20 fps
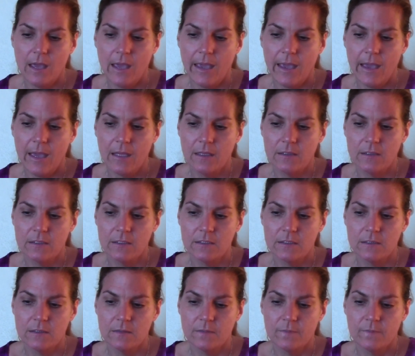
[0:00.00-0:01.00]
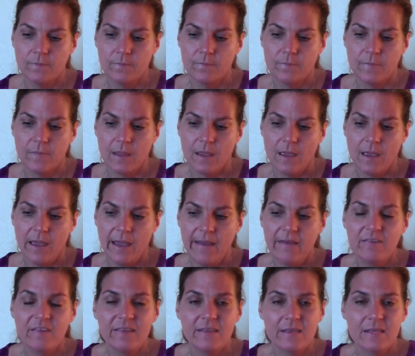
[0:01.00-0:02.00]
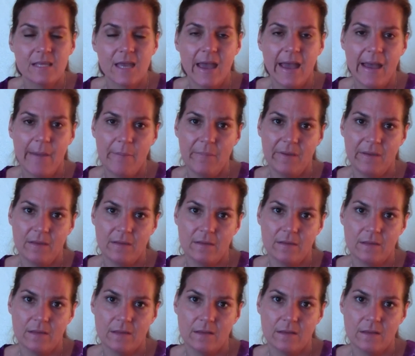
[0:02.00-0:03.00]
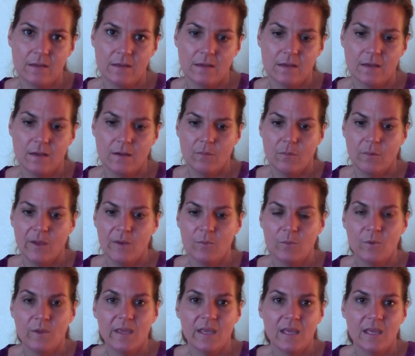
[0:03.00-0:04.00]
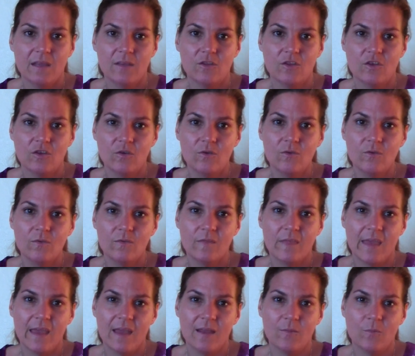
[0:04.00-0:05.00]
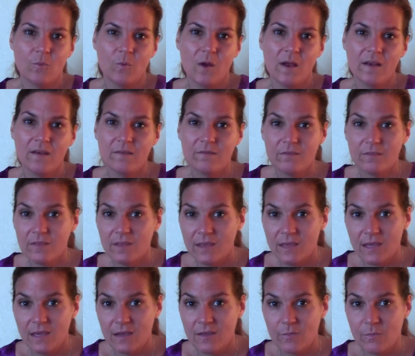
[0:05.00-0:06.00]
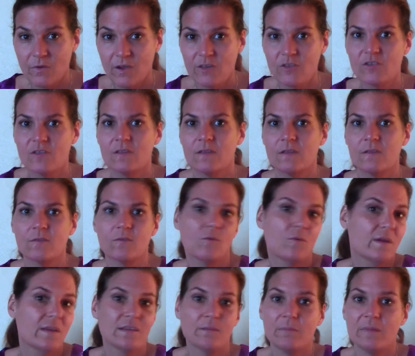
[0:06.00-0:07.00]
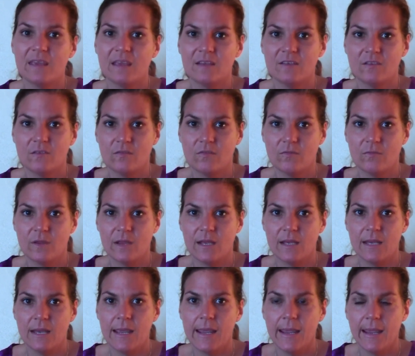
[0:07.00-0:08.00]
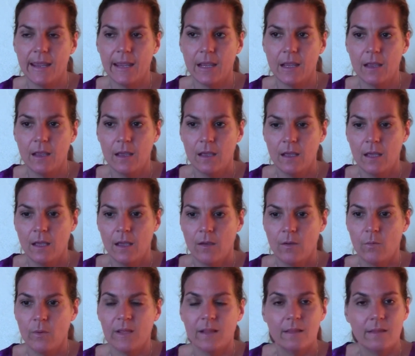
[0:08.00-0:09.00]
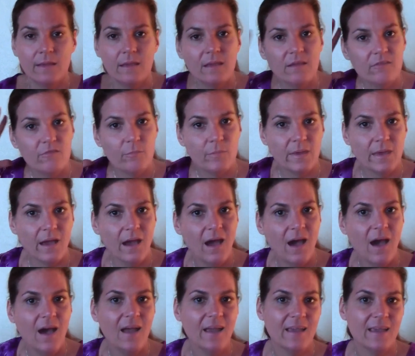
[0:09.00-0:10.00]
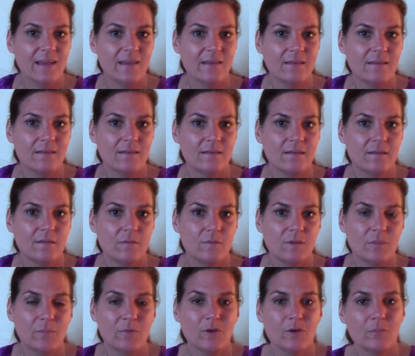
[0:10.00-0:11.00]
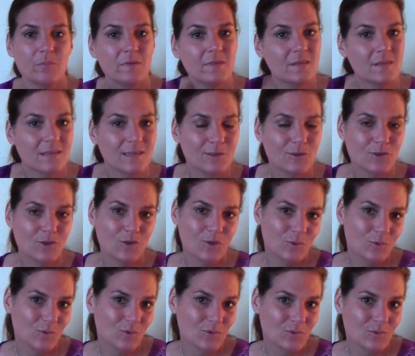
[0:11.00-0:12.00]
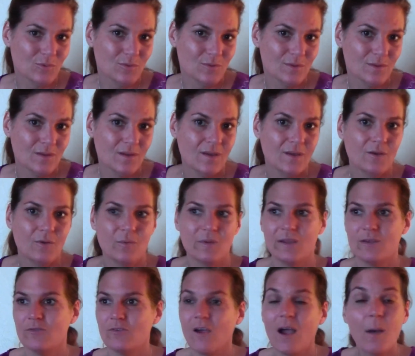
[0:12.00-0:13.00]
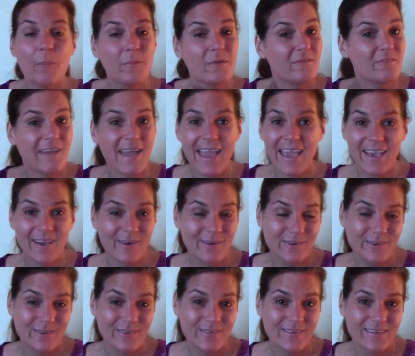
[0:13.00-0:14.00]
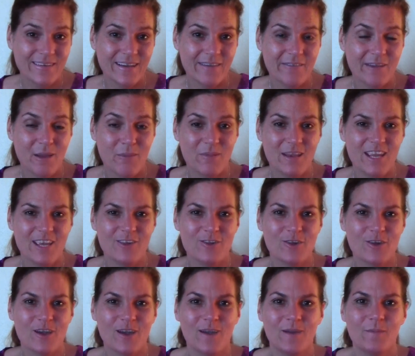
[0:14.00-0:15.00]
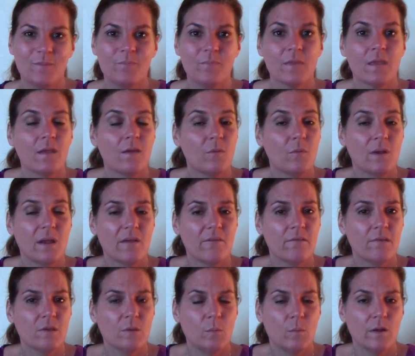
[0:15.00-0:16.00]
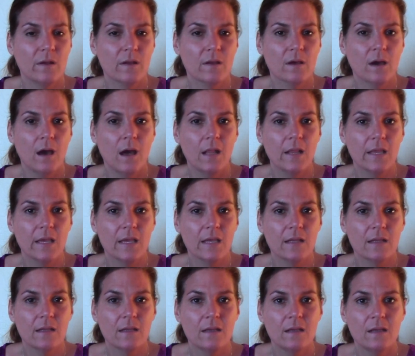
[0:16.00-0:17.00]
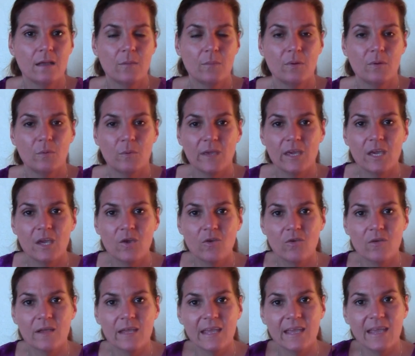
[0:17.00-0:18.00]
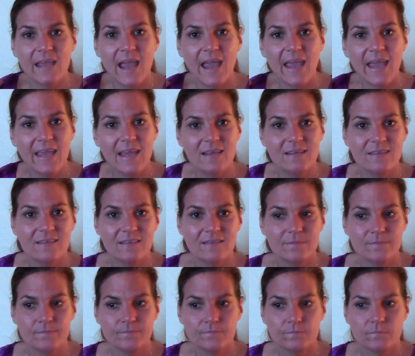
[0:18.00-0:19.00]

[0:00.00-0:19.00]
And as this happens, when we choose then one of the expressions is going to be into 3D, we leave behind, we purposely choose, we drop a veil of amnesia, whatever you want to call it, but we create